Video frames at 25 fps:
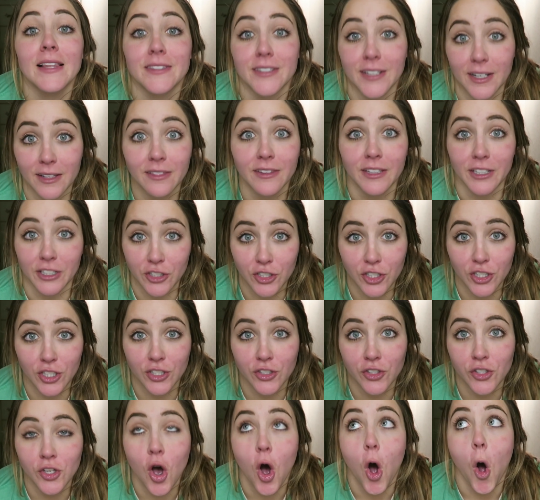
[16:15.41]

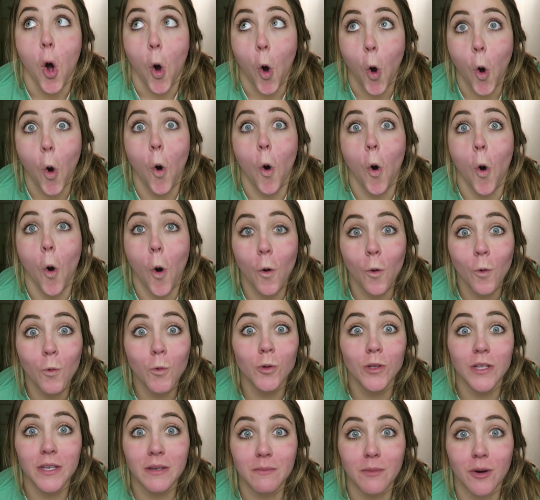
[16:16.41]
delicious
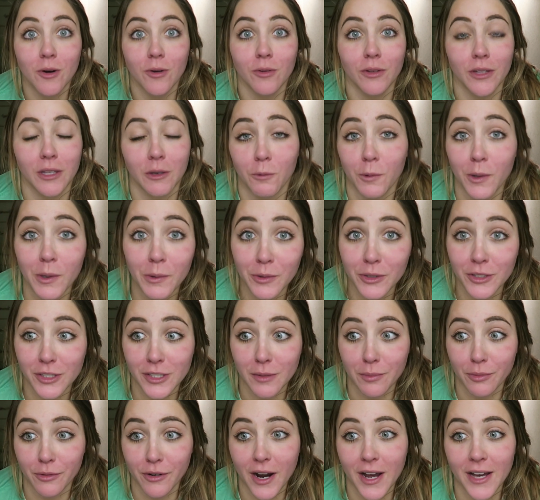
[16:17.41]
holy moly we were
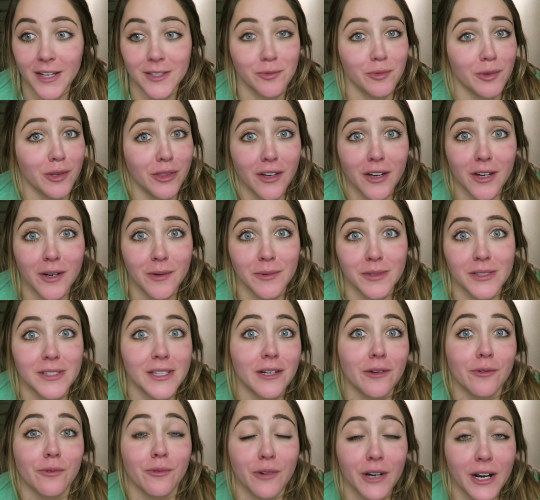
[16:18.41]
surprised we thought it was
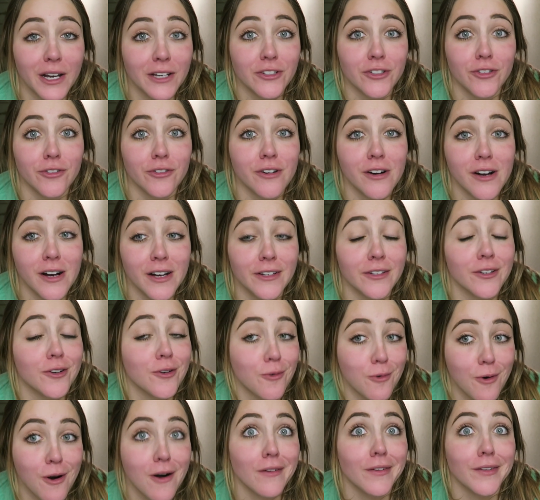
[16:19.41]
like restaurant
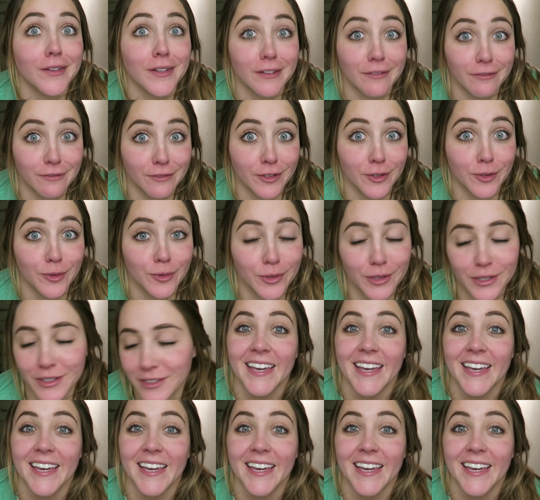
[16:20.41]
quality food